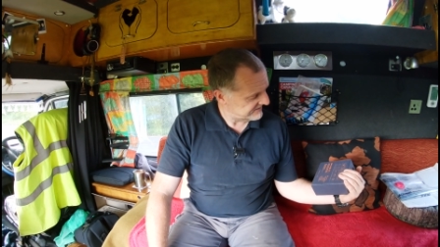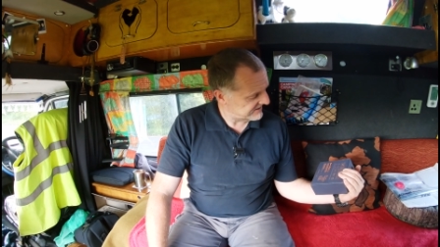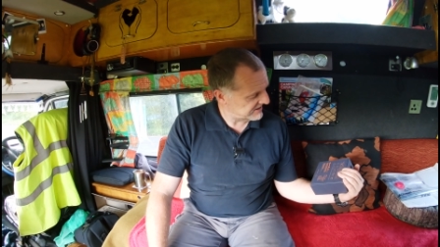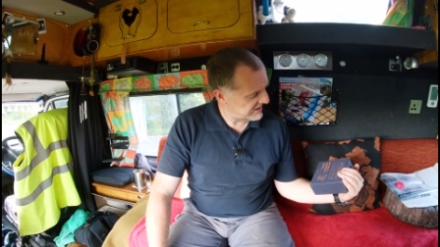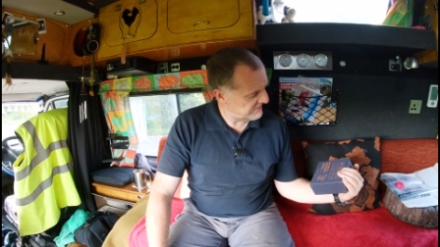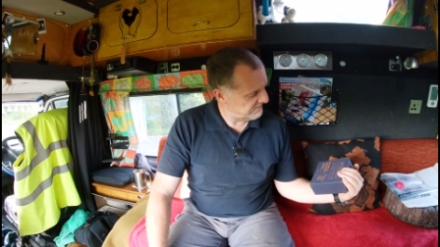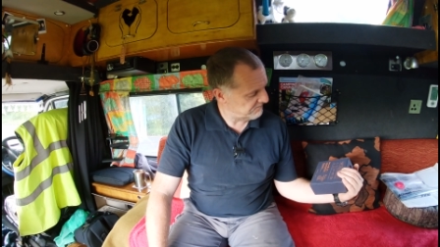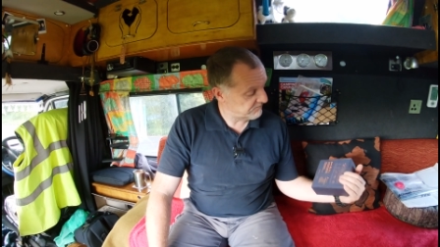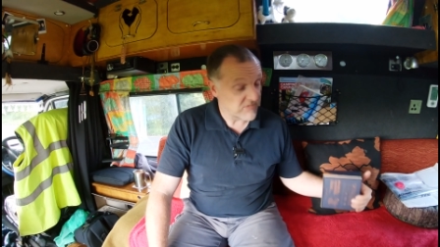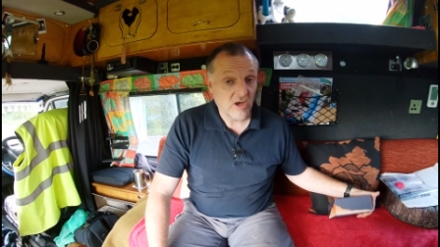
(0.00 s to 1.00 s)
and I'm
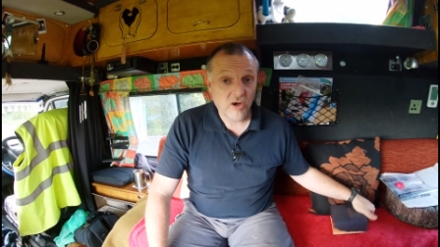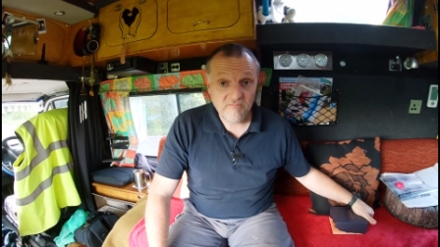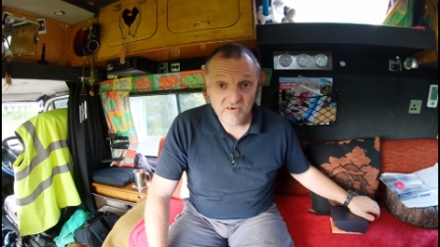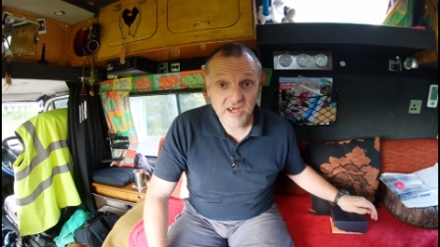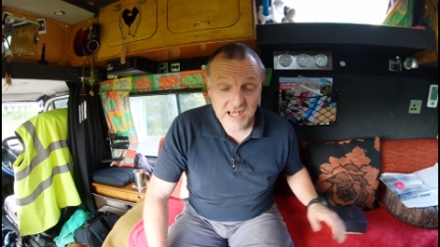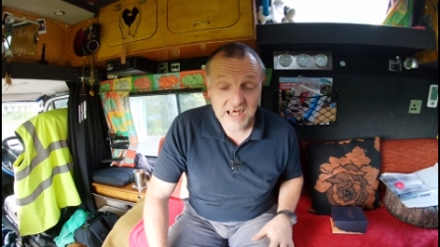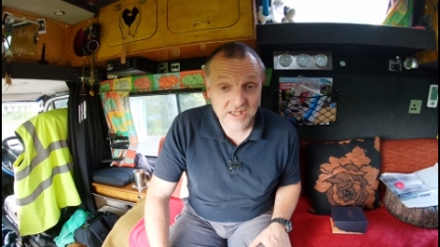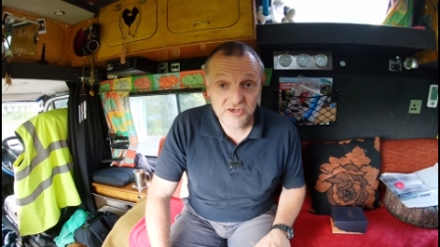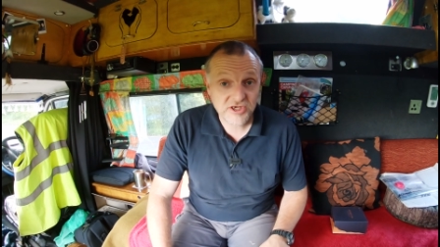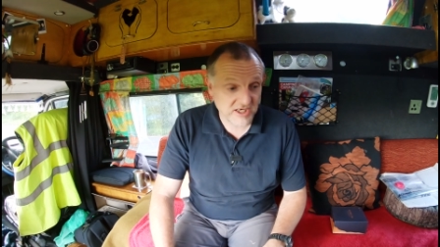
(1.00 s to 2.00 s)
very
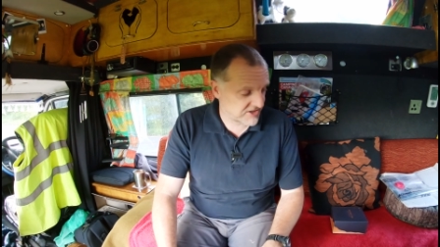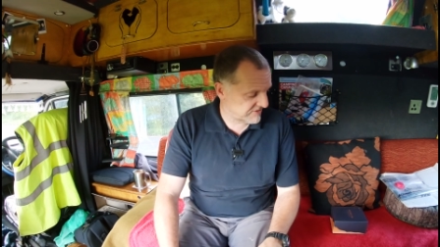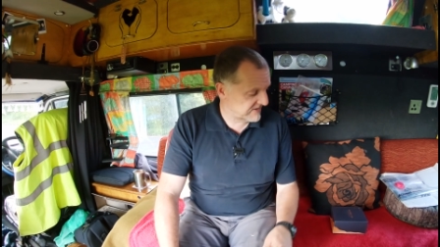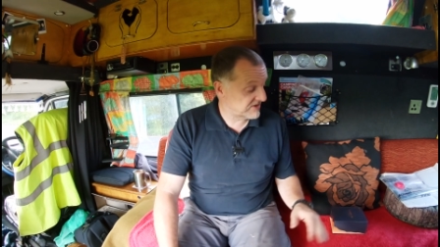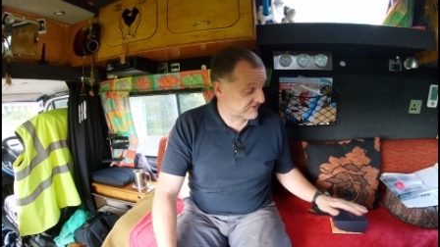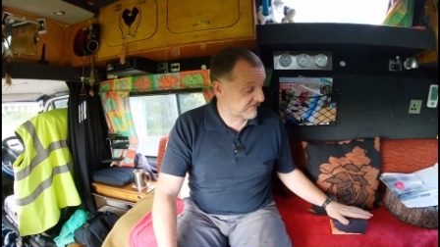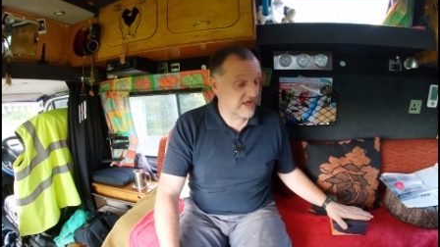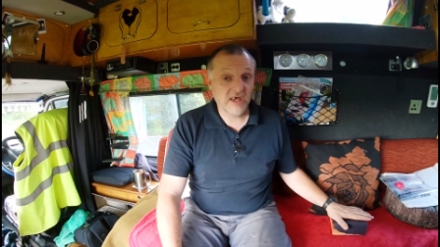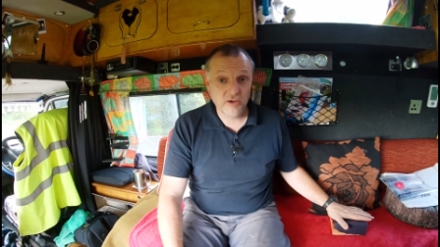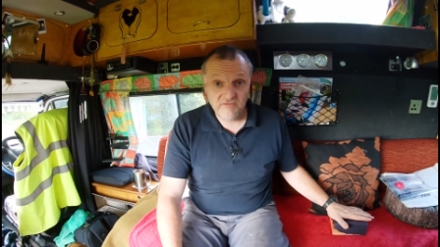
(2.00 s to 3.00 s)
glad they sent it to me, so
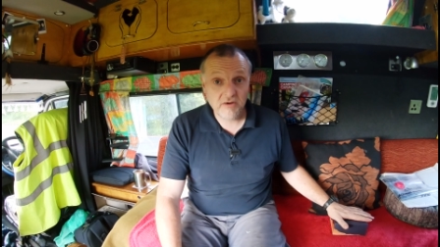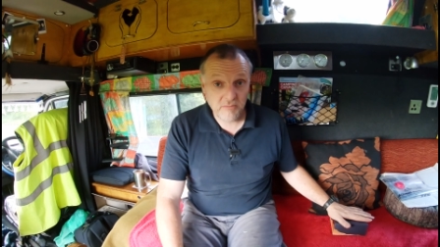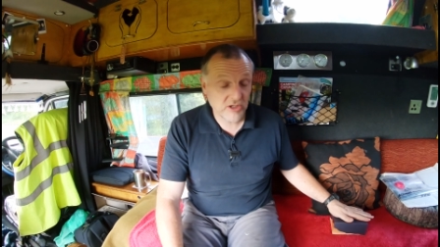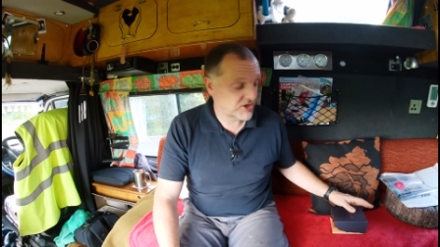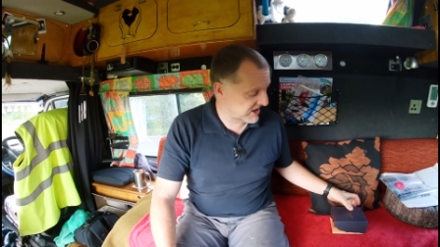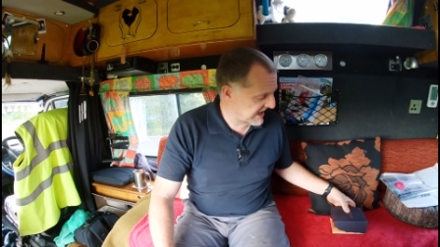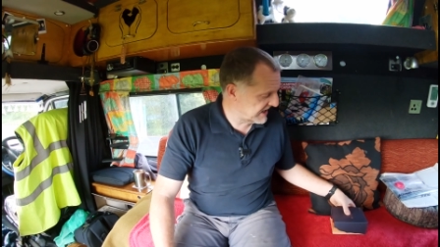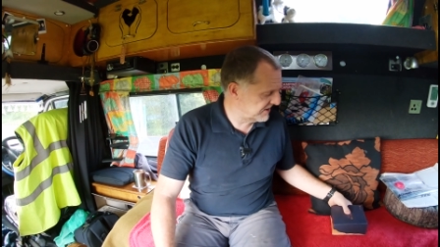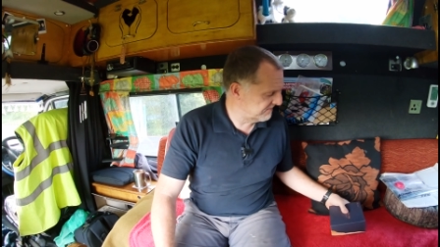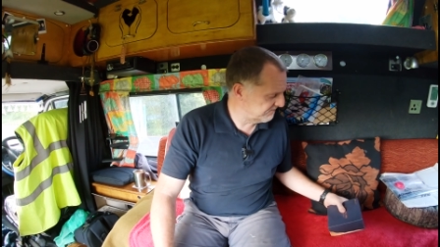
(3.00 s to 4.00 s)
thank you very much again.